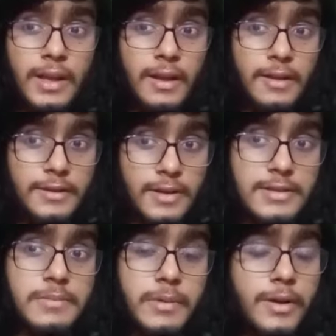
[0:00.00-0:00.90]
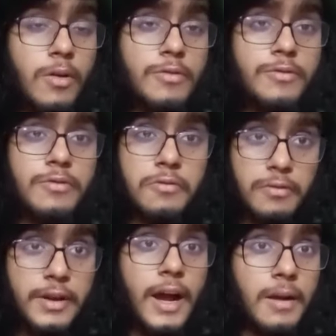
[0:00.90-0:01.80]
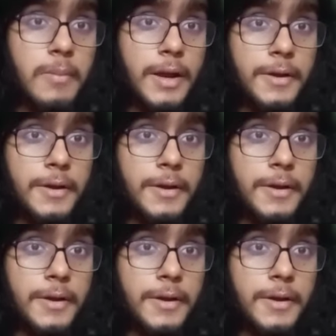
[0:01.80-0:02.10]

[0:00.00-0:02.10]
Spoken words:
just made of dark matter.